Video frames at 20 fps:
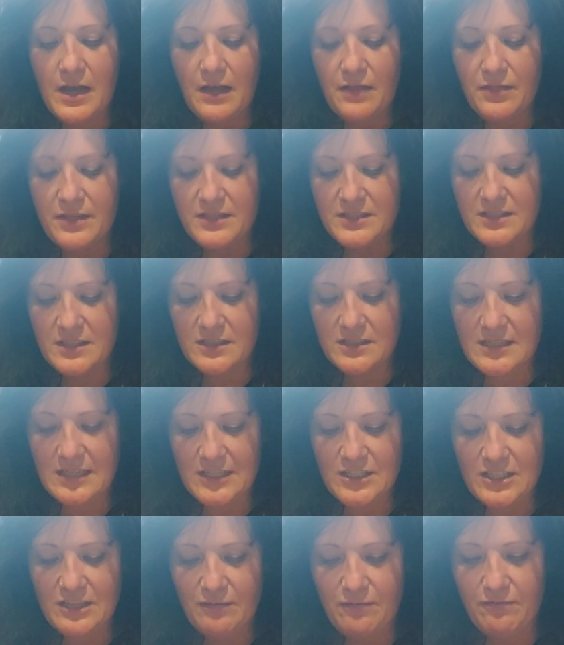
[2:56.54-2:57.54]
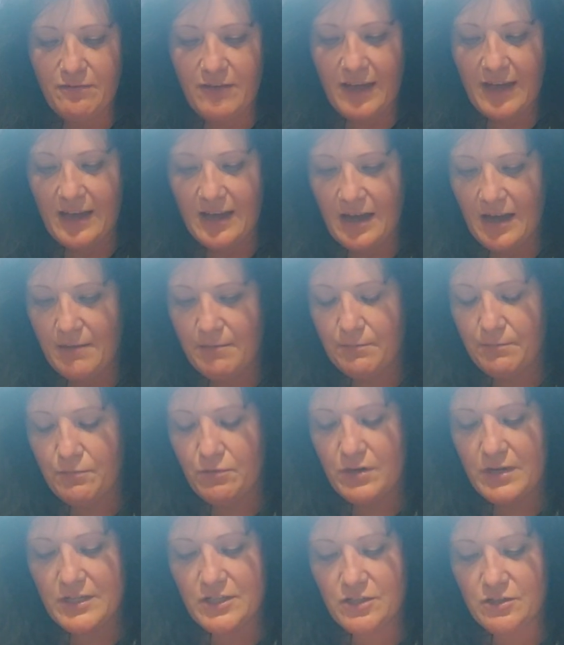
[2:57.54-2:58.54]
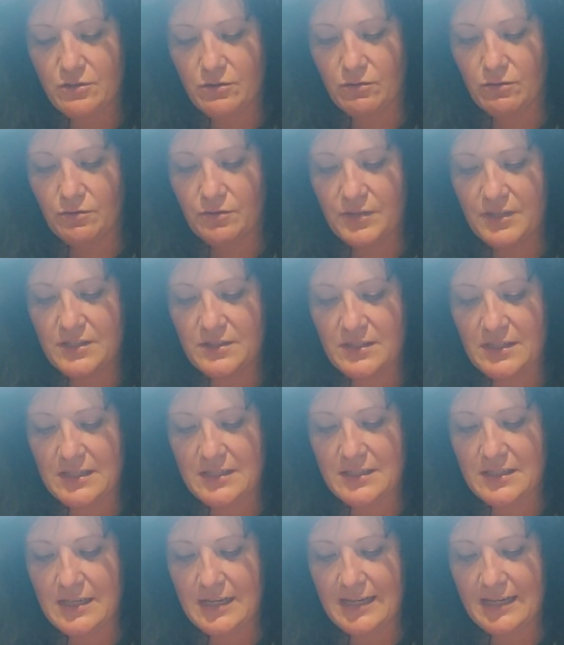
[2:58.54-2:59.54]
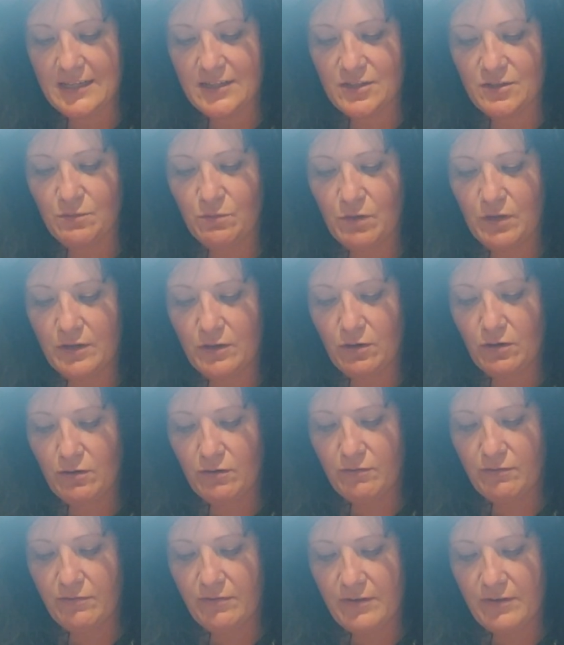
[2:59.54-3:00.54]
This does actually fit. I'm pretty sure this is linked to one of